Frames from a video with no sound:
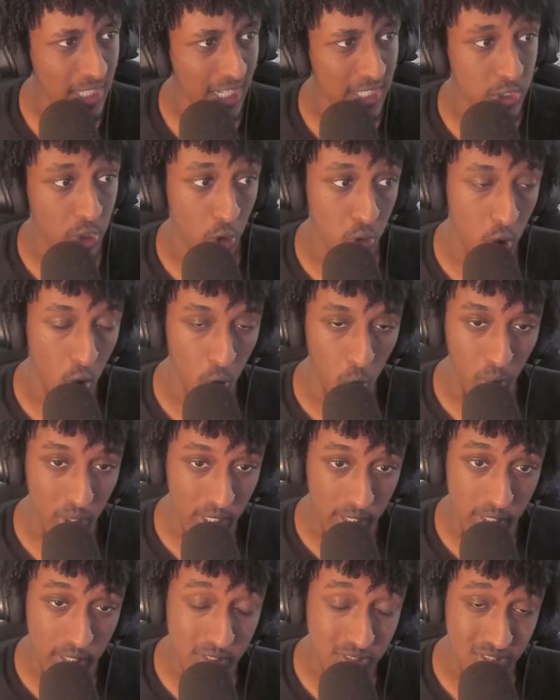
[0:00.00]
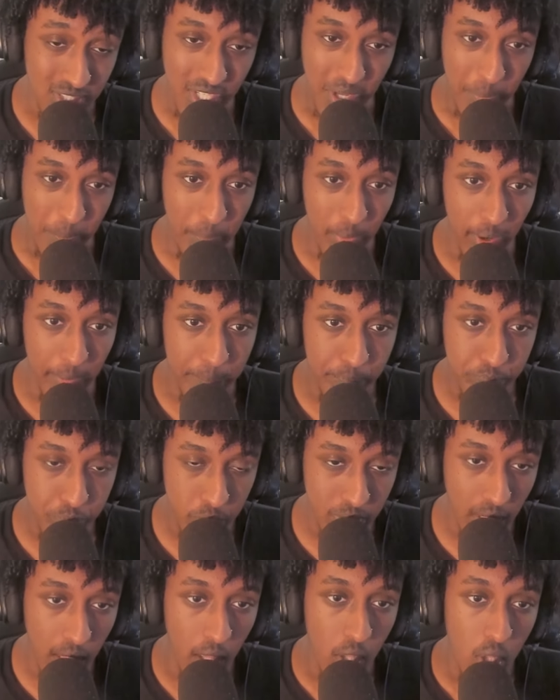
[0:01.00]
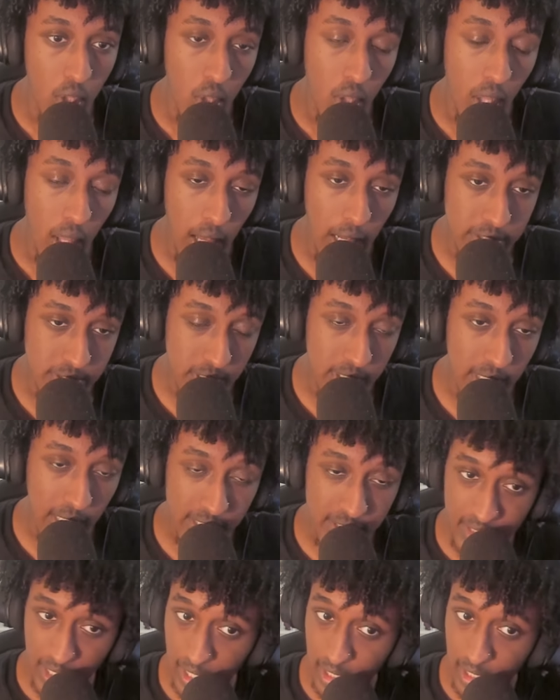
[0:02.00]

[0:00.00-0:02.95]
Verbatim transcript: I don't know what it is, but yeah, I did like